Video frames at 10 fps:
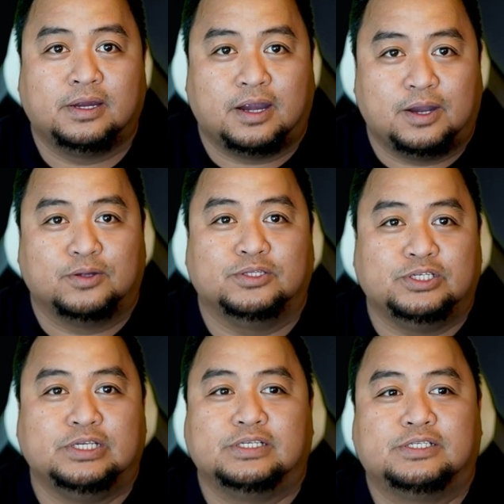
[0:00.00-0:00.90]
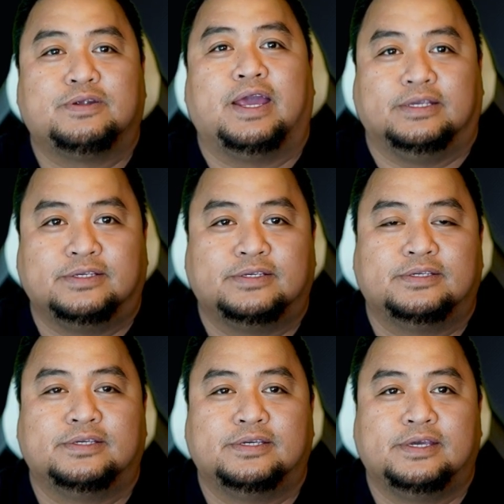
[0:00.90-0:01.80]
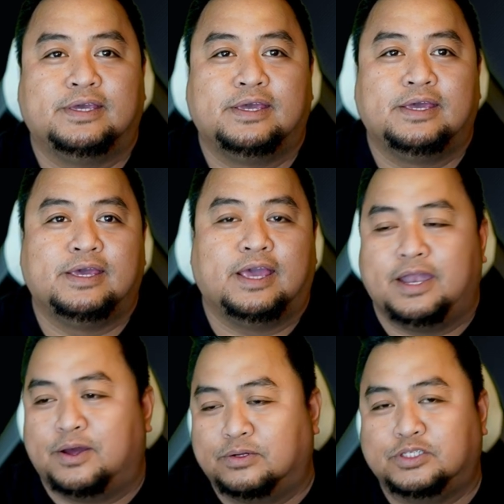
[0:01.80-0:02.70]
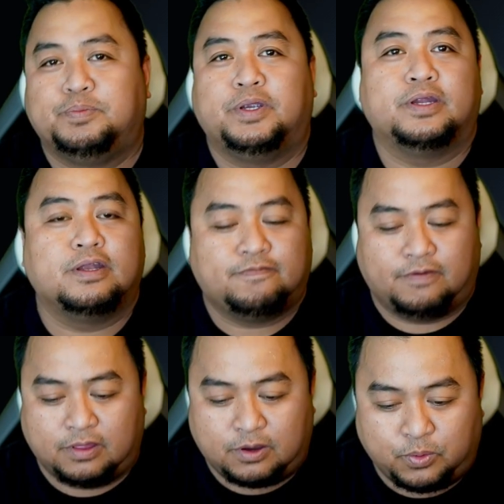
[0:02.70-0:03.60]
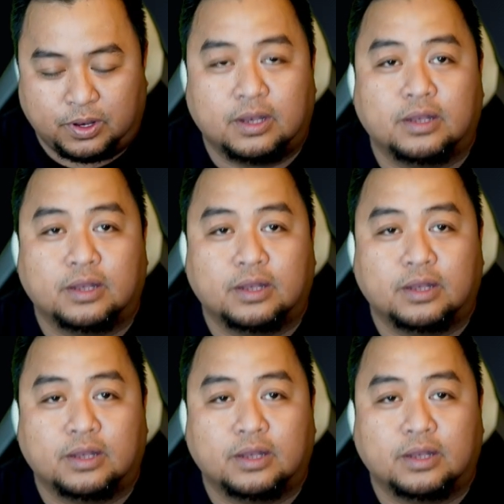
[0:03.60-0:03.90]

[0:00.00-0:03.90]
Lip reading: Our Lord Jesus Christ and the Holy Spirit and the Father will